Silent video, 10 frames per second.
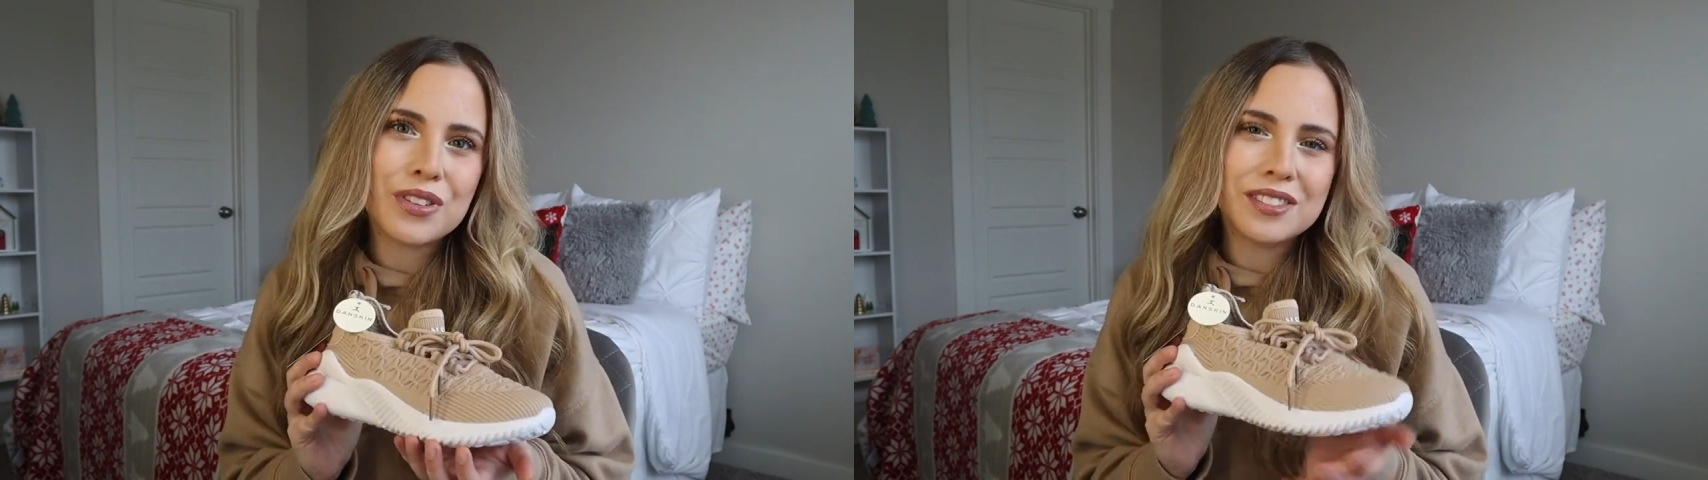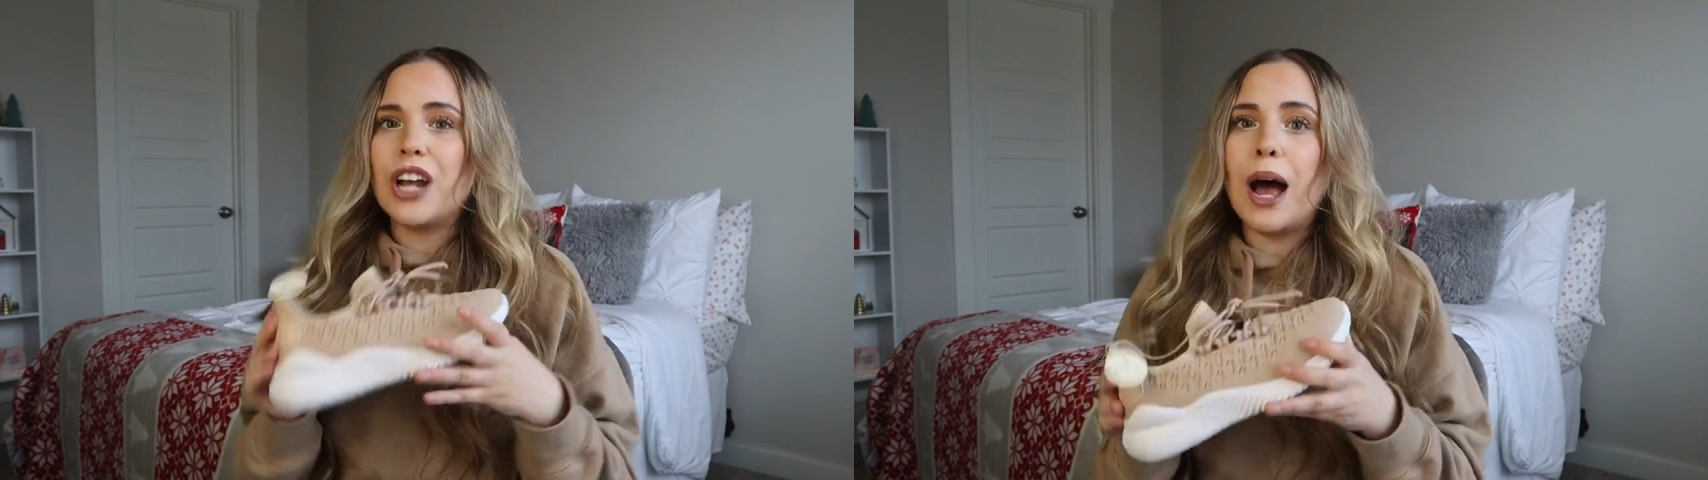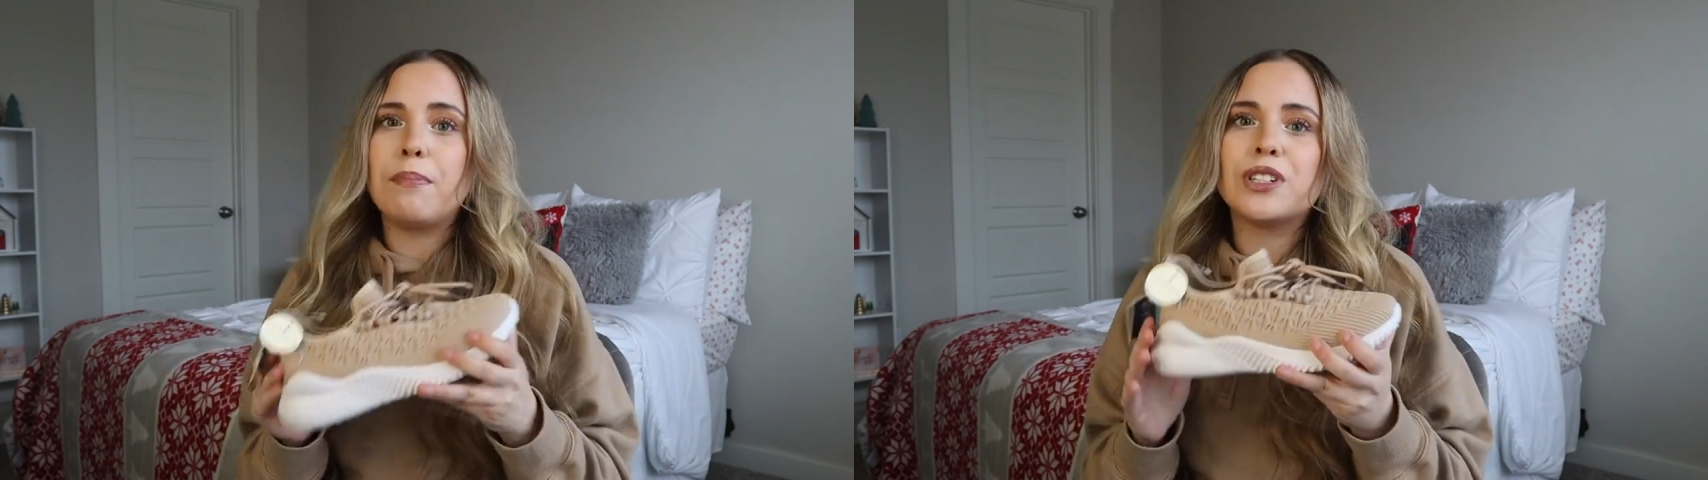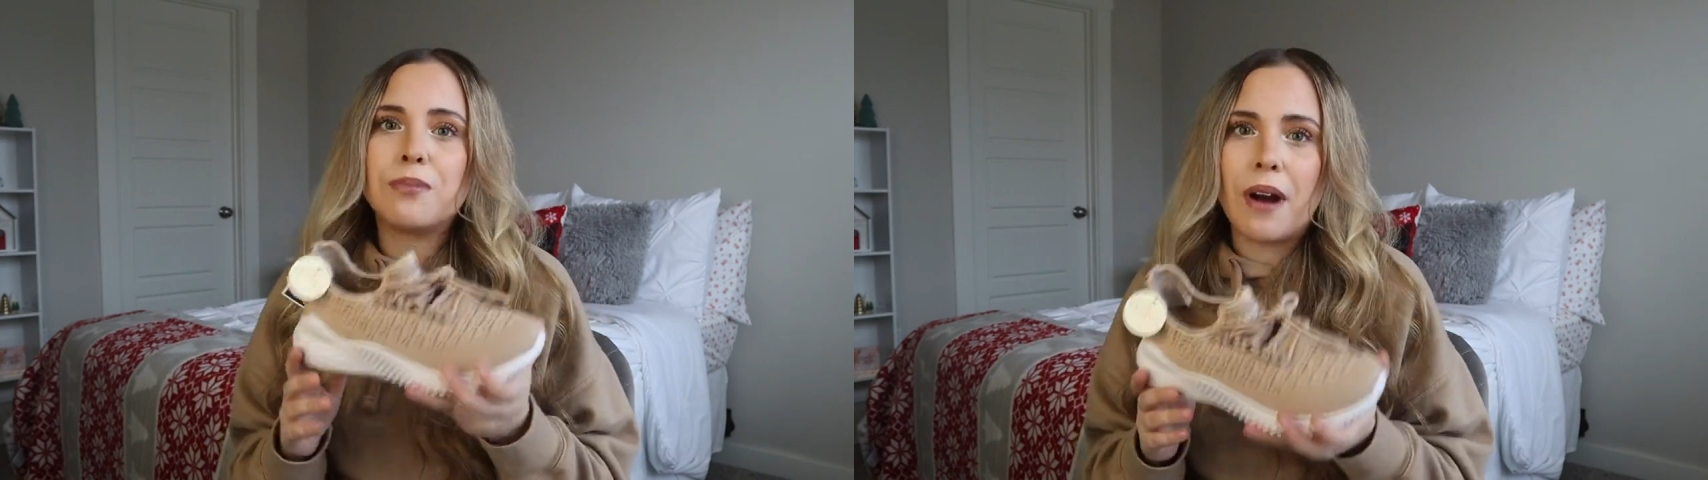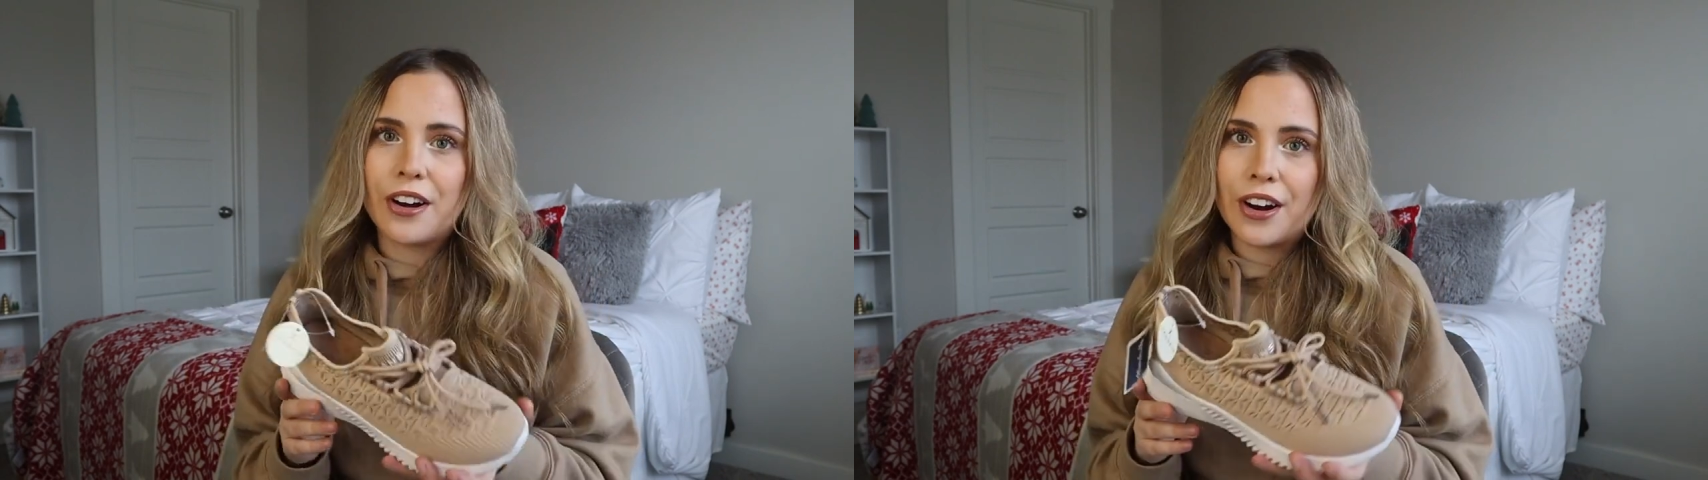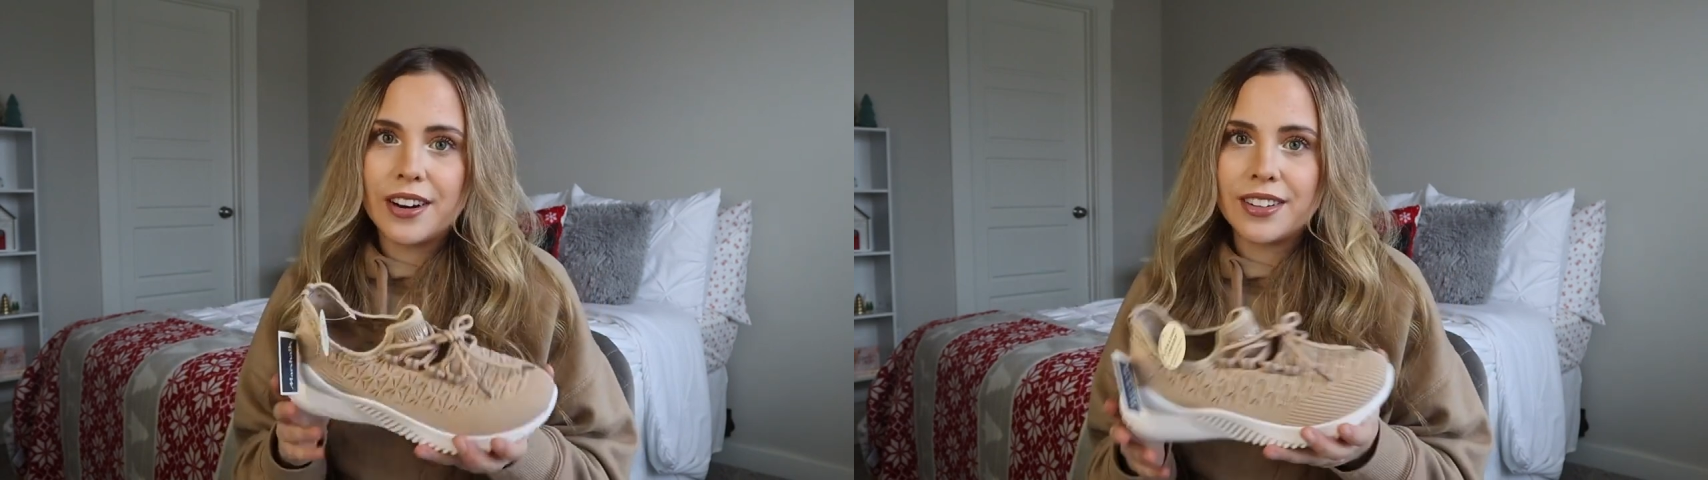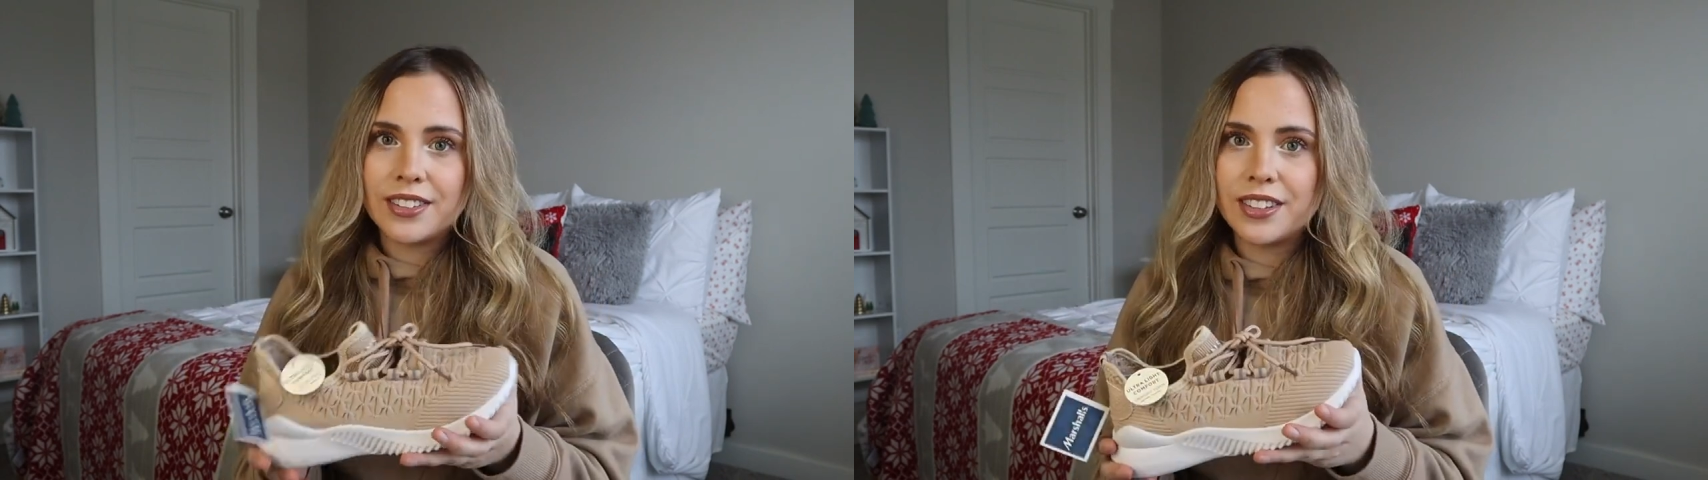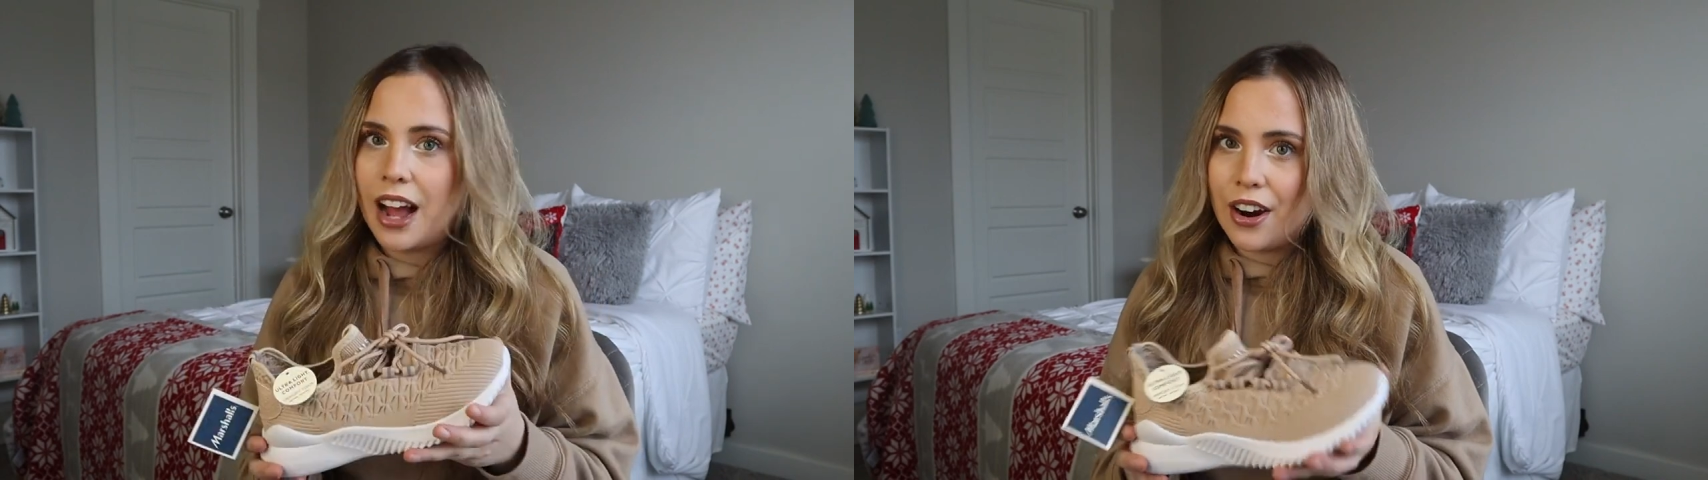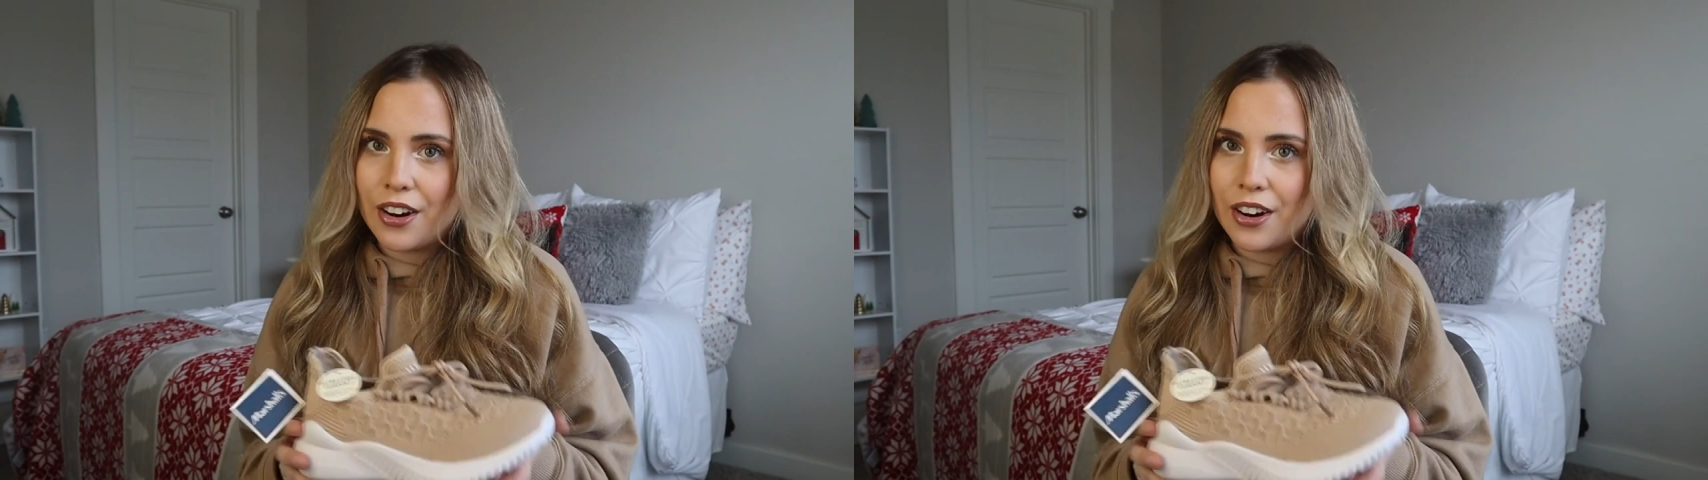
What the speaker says: Shop smarter, not